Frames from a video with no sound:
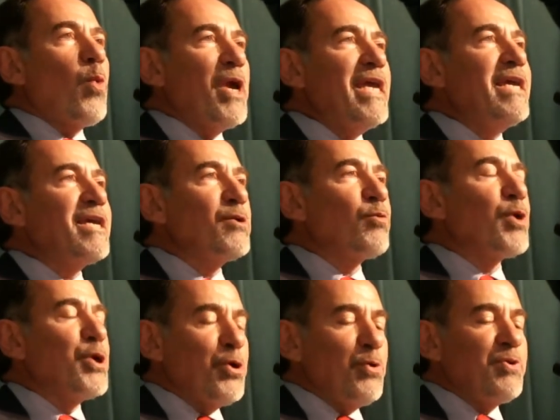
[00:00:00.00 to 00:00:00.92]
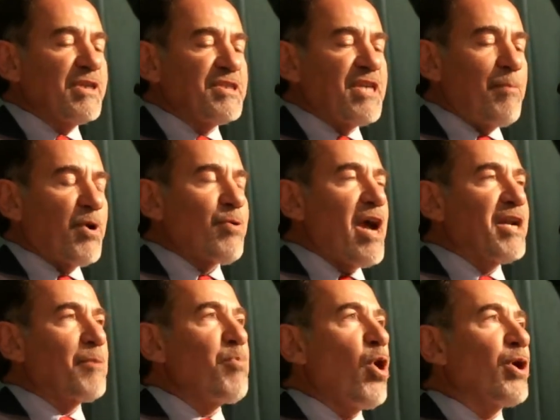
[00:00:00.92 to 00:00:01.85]
We can renew this
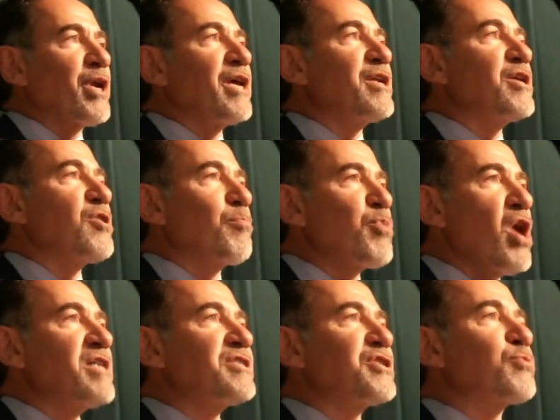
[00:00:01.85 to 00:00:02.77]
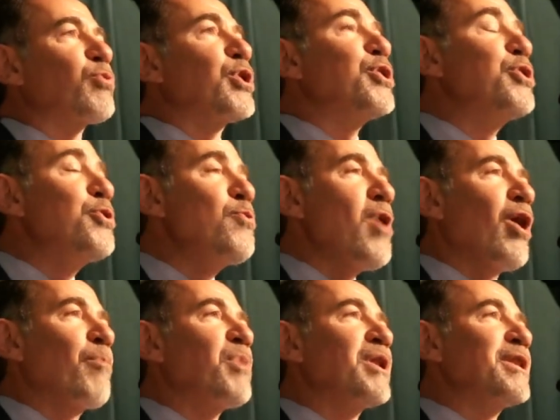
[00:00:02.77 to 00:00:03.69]
Democratic Party and in the process renew
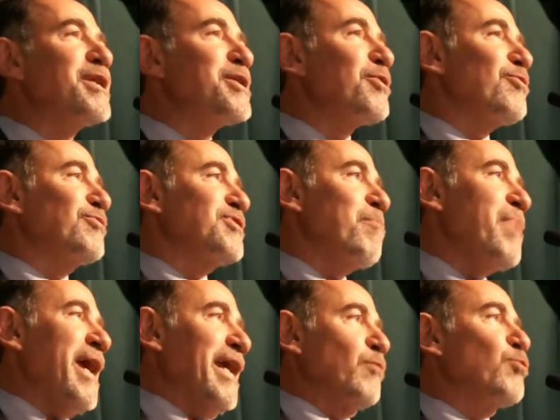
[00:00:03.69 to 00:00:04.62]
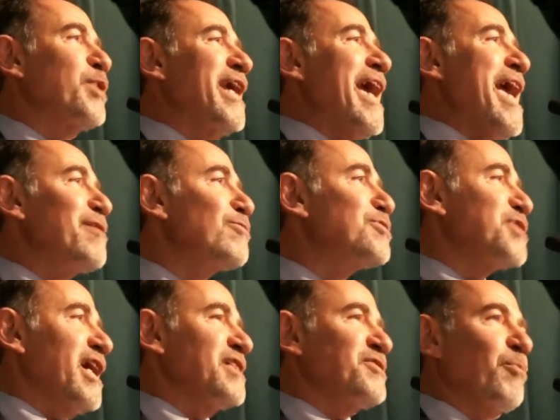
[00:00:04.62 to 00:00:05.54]
our political debate,
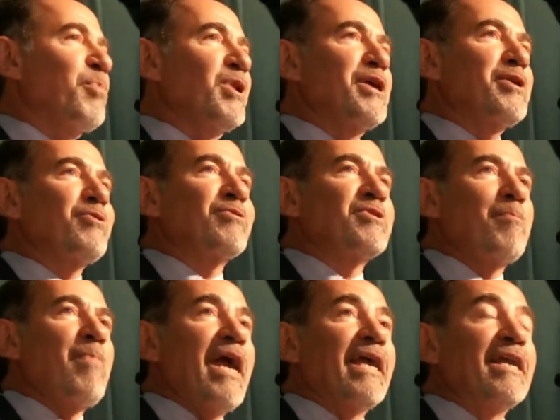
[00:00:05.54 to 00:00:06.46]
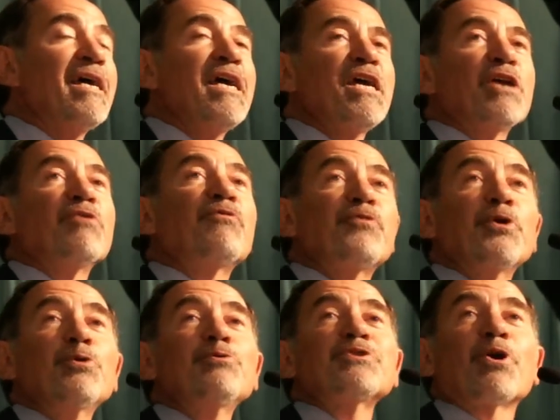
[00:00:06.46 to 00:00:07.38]
re-energize our political debate,
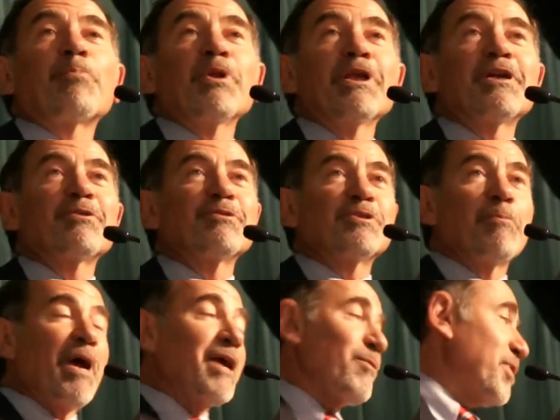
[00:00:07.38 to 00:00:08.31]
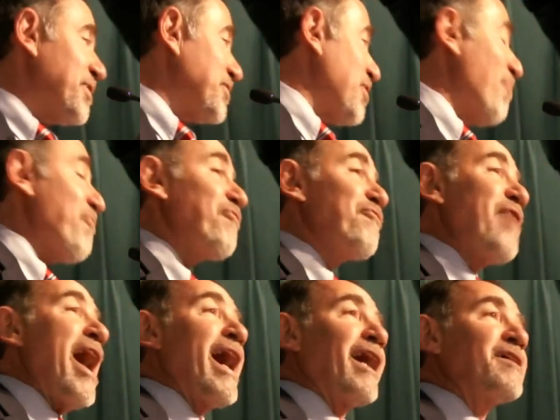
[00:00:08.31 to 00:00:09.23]
infuse our political debate with some
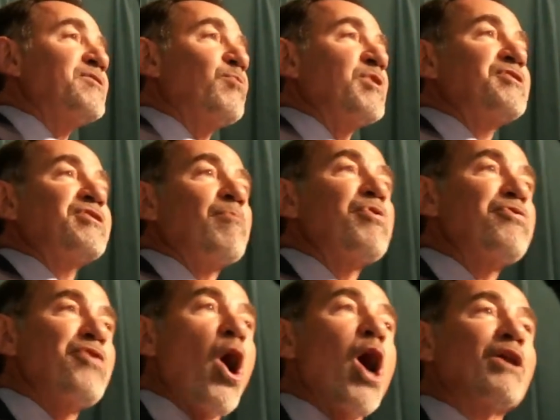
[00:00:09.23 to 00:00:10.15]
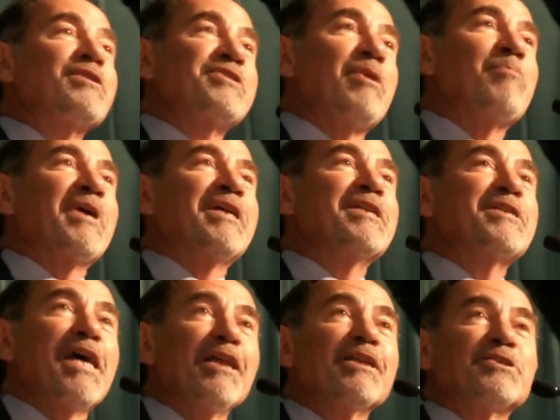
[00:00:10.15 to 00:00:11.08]
facts, with some thought, some
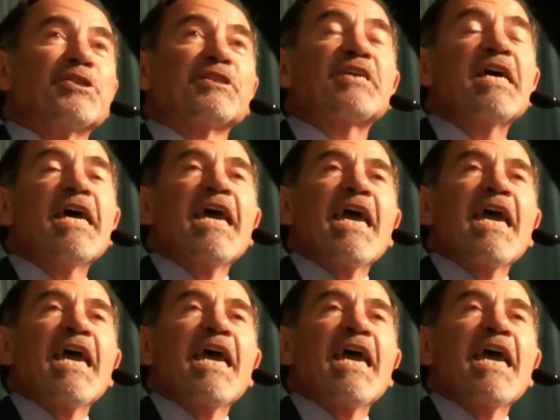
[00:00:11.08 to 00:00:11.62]
intelligence,